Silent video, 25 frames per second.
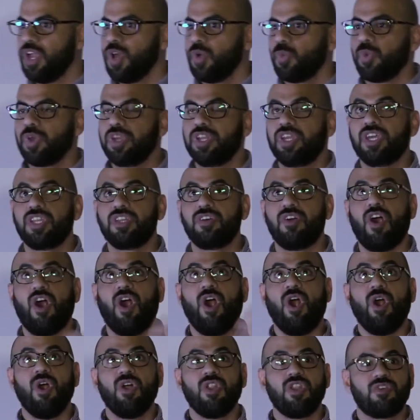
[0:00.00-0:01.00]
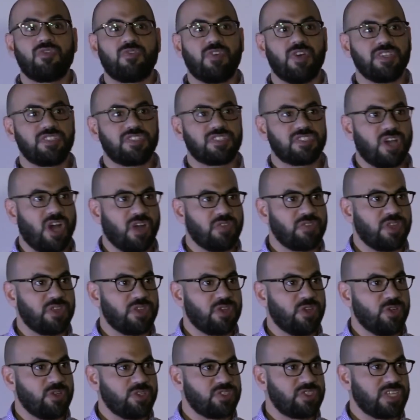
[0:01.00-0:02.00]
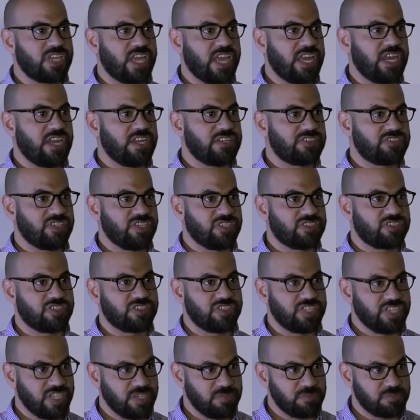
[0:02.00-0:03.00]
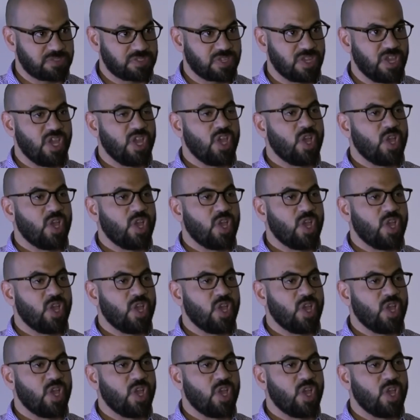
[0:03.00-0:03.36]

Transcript: would give all of us on the nursing and anesthesia teams